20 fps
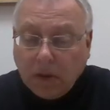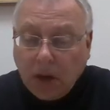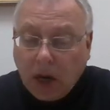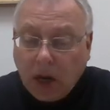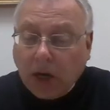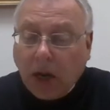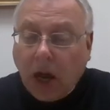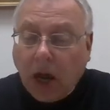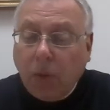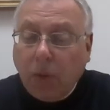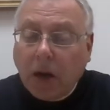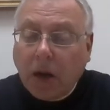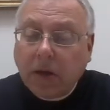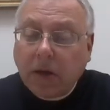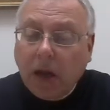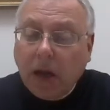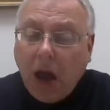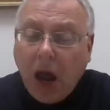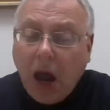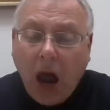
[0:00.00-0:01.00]
And I
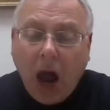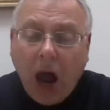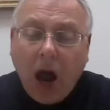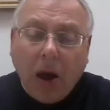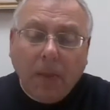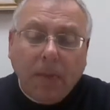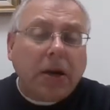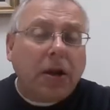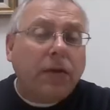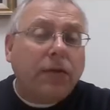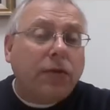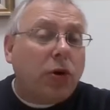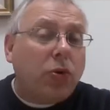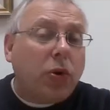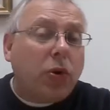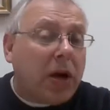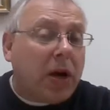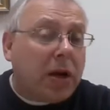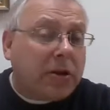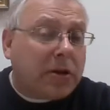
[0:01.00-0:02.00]
wonder how many of you
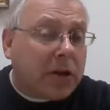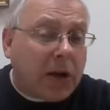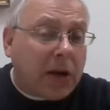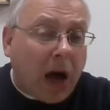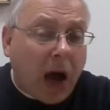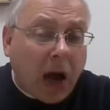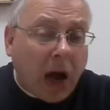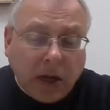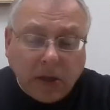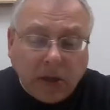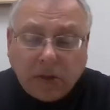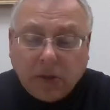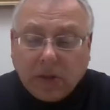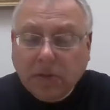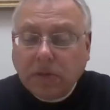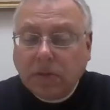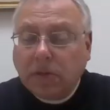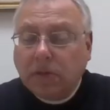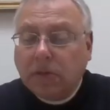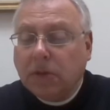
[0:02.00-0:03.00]
here tonight
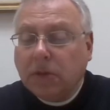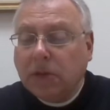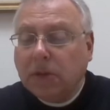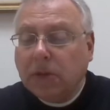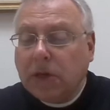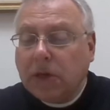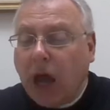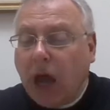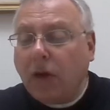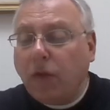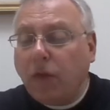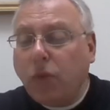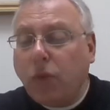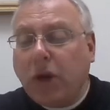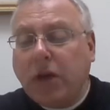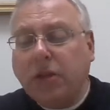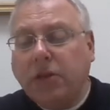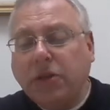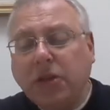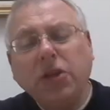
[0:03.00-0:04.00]
have
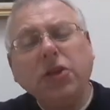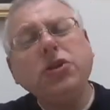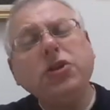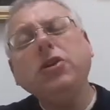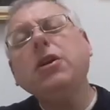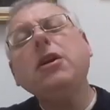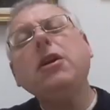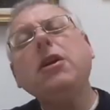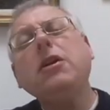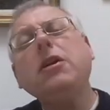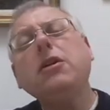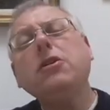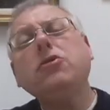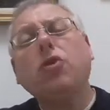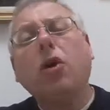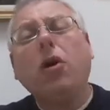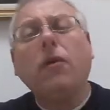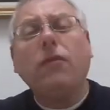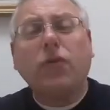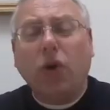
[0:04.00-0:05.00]
wasted years
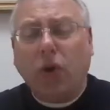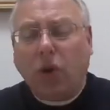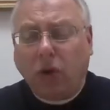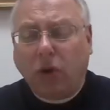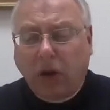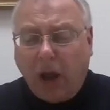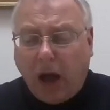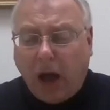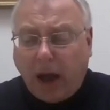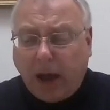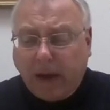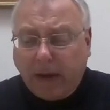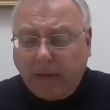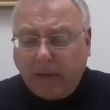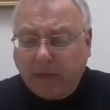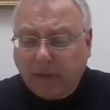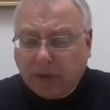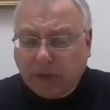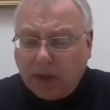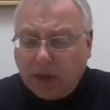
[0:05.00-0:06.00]
of your
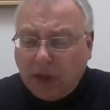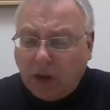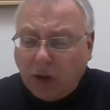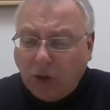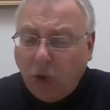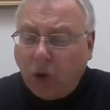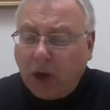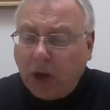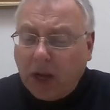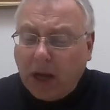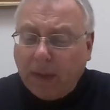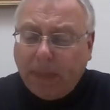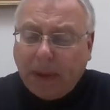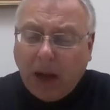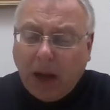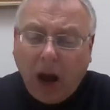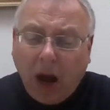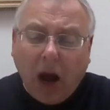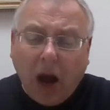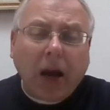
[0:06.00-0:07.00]
lives looking
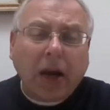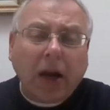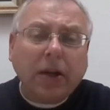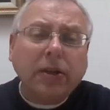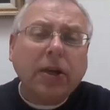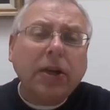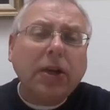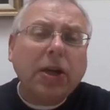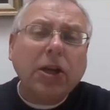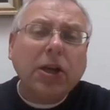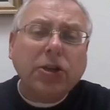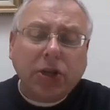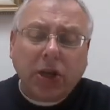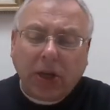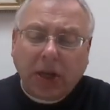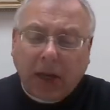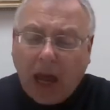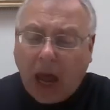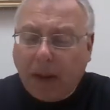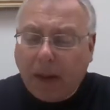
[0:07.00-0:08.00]
behind the kitchen
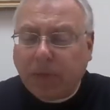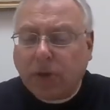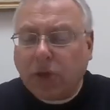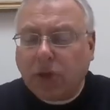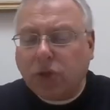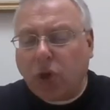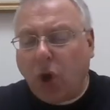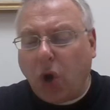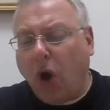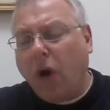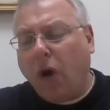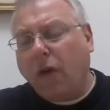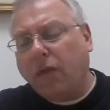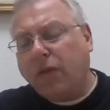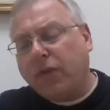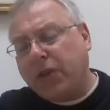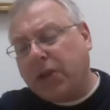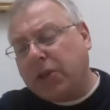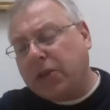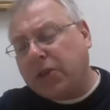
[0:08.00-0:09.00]
cabinets
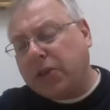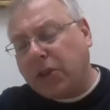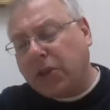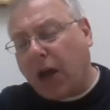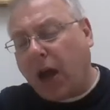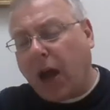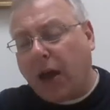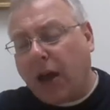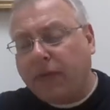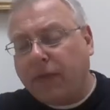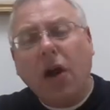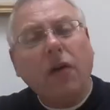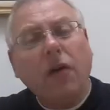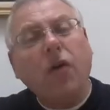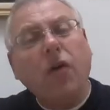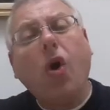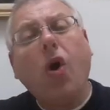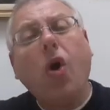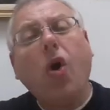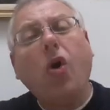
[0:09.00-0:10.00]
of this life
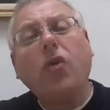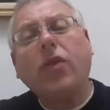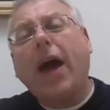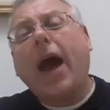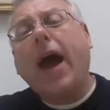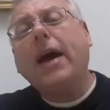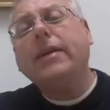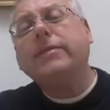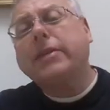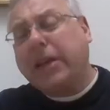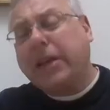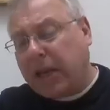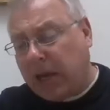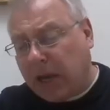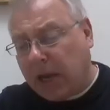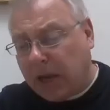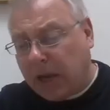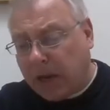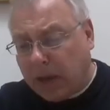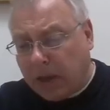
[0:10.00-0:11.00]
for that
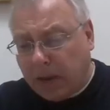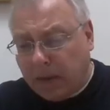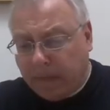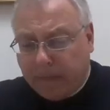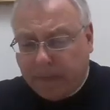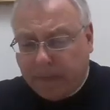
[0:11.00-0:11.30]
key.